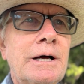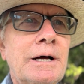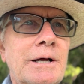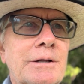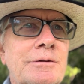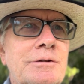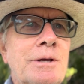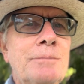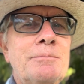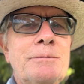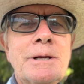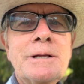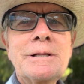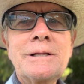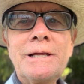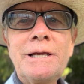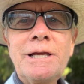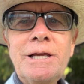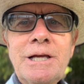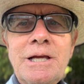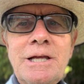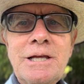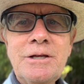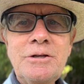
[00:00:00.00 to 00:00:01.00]

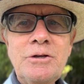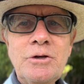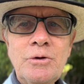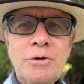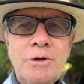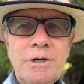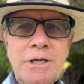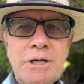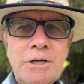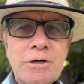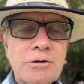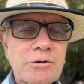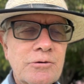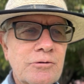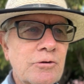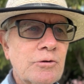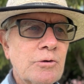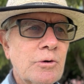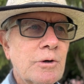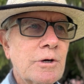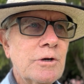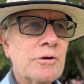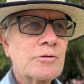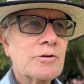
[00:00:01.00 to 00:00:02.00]
Typically, you'll hear
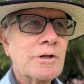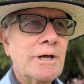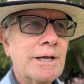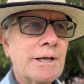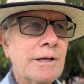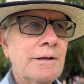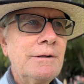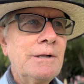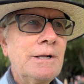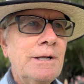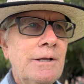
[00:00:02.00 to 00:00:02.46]
stories like,